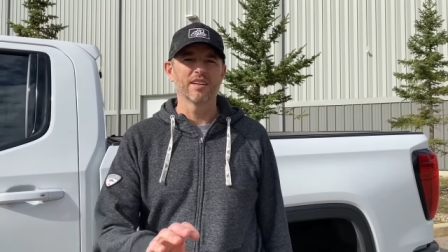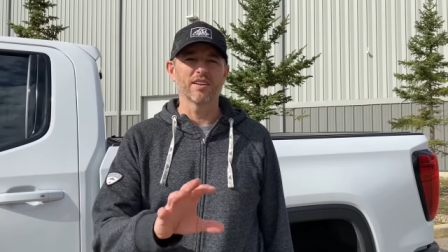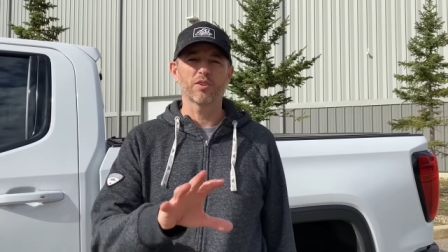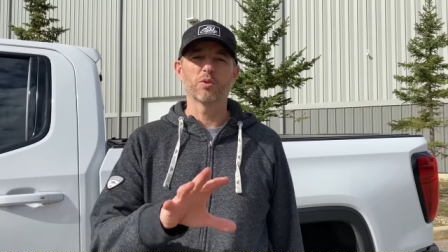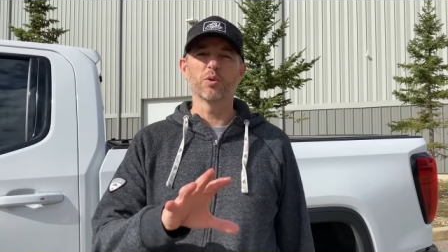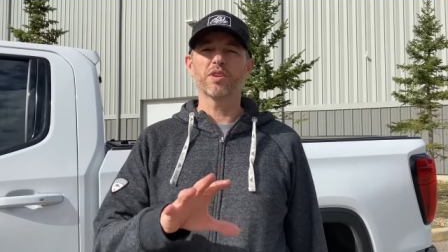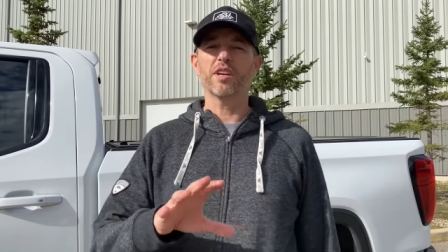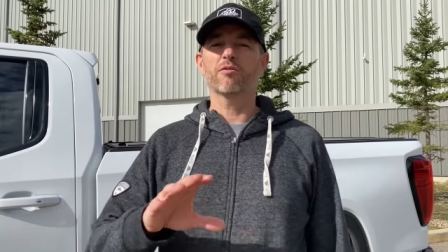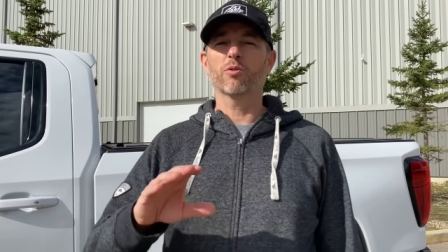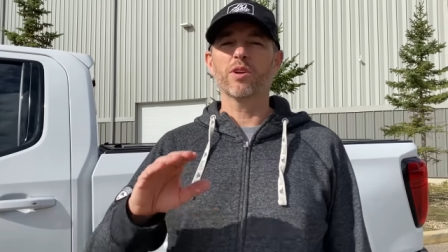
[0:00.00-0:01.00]
Another cool
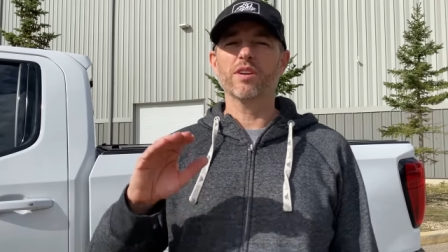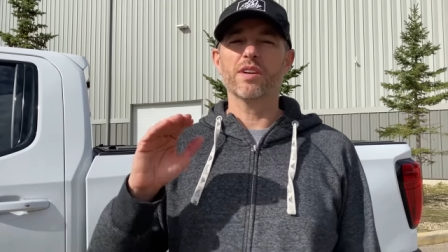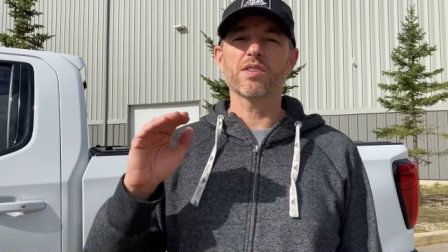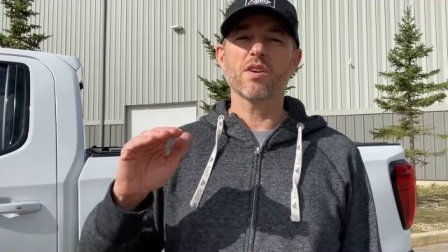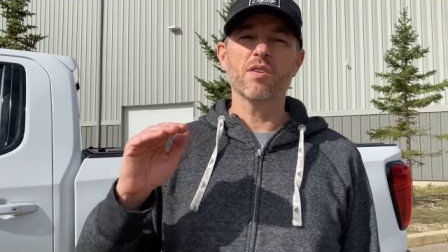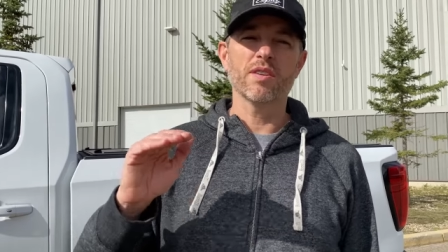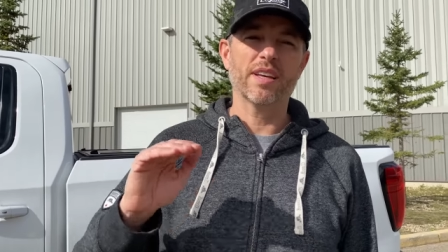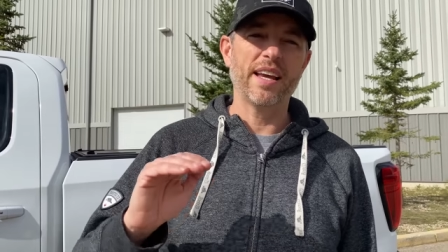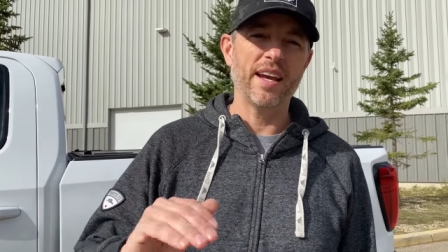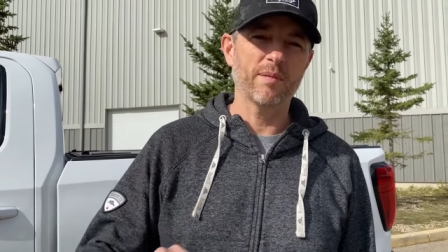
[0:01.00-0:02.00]
thing for you is all the
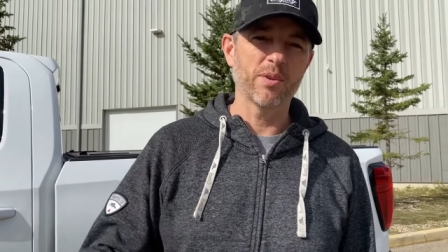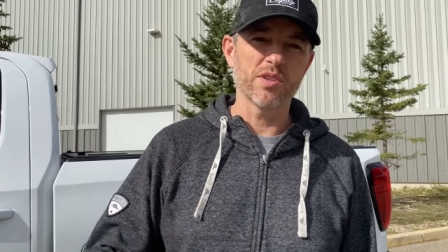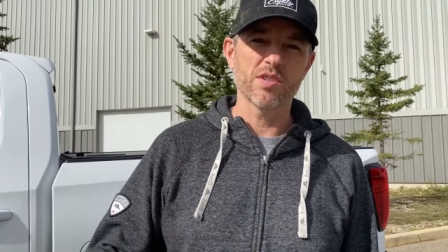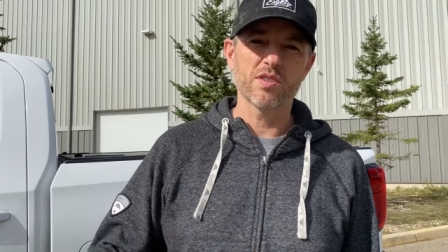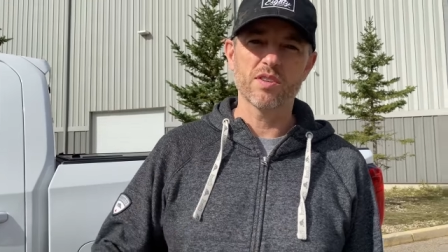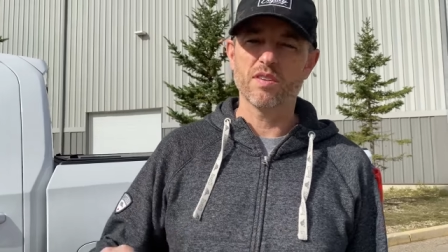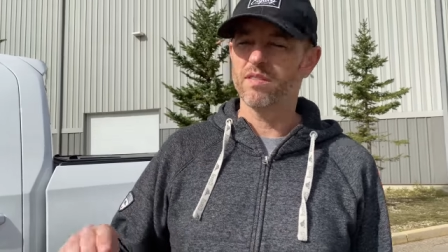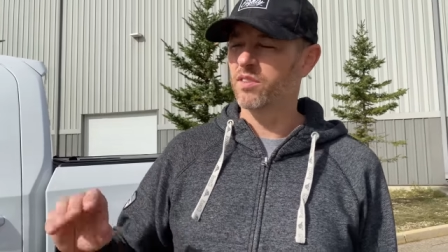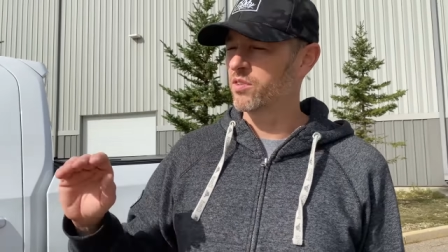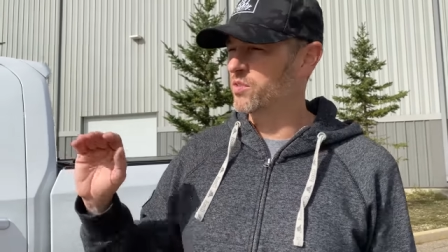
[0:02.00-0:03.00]
cameras.
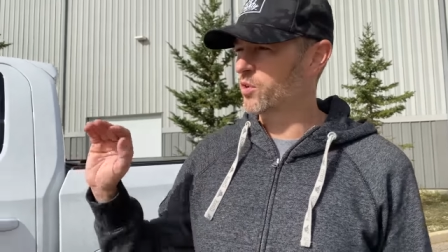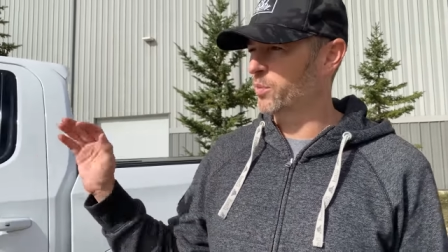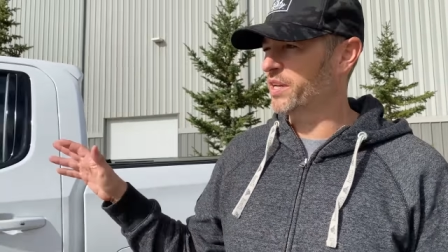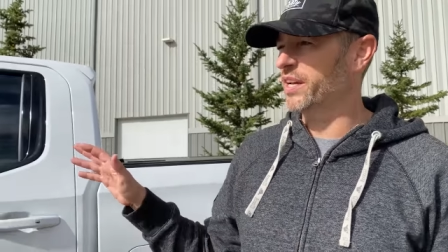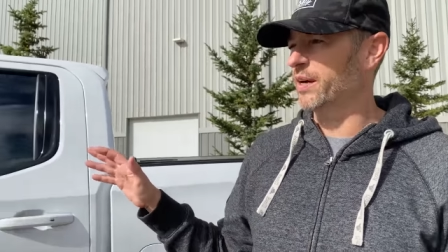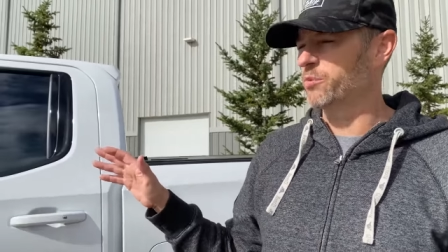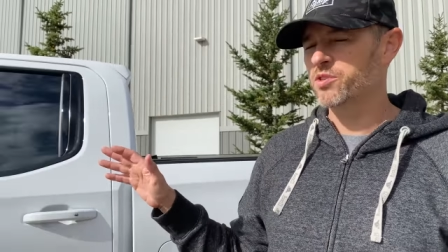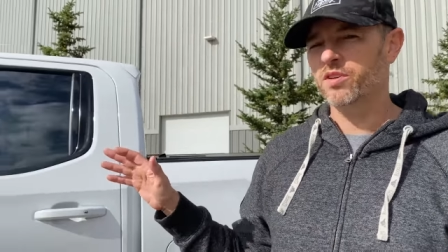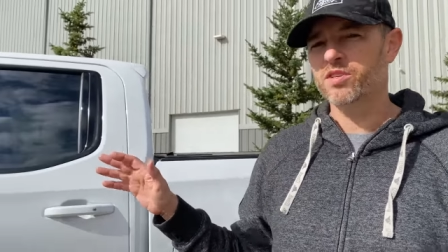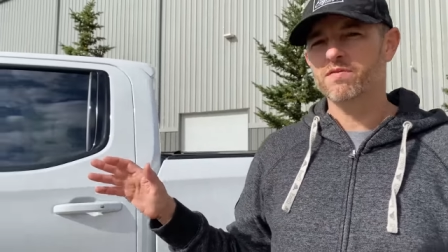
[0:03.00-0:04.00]
There's so many
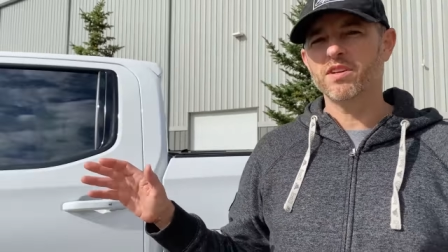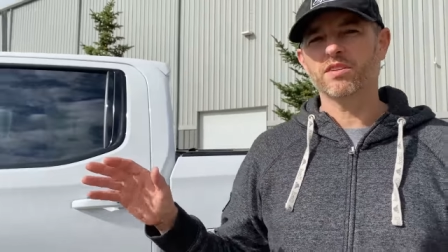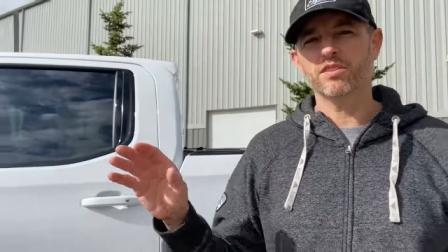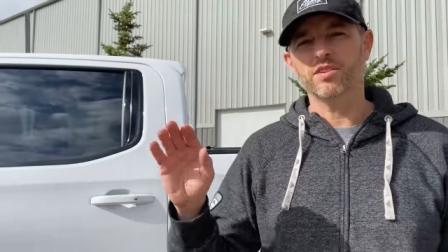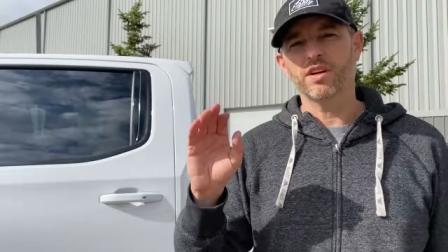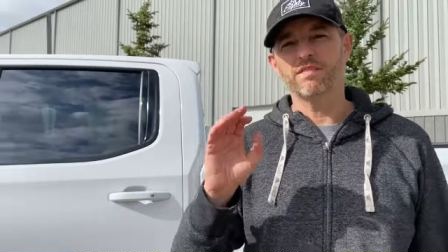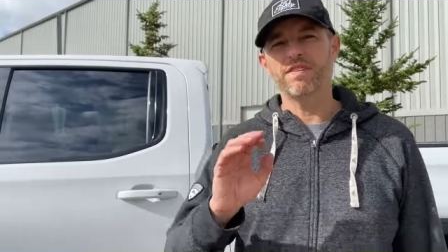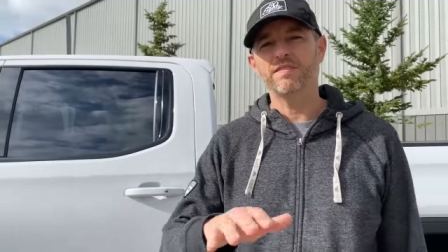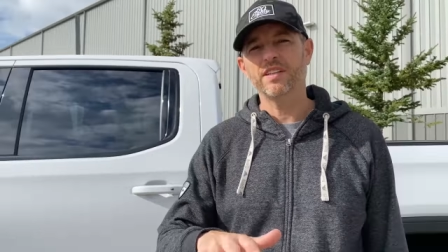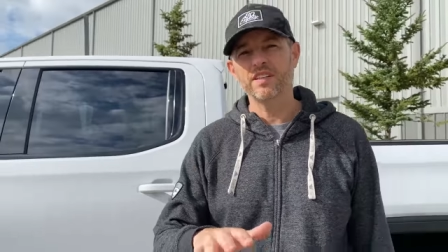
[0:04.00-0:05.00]
cameras on this vehicle. You get
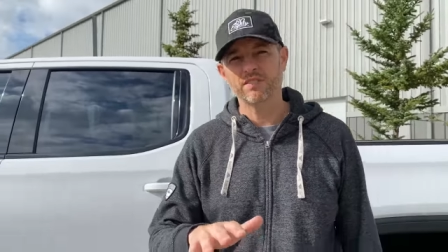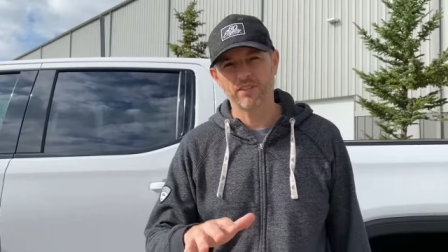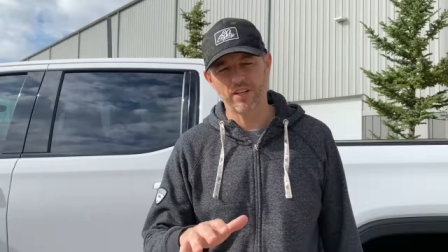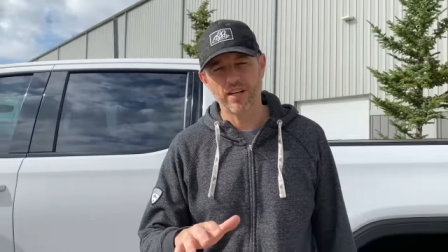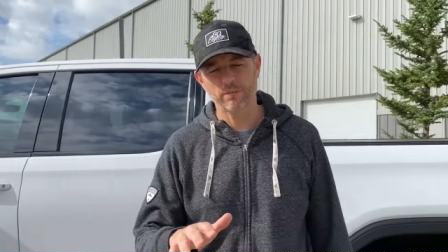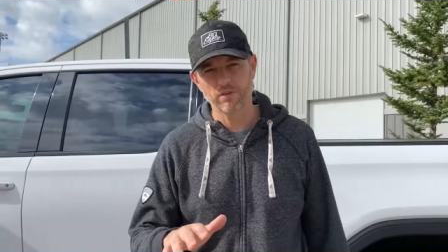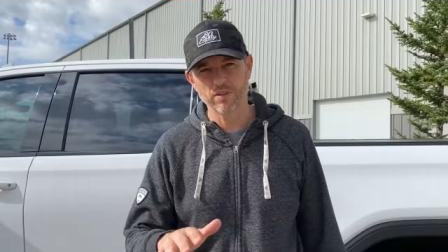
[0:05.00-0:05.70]
15 different camera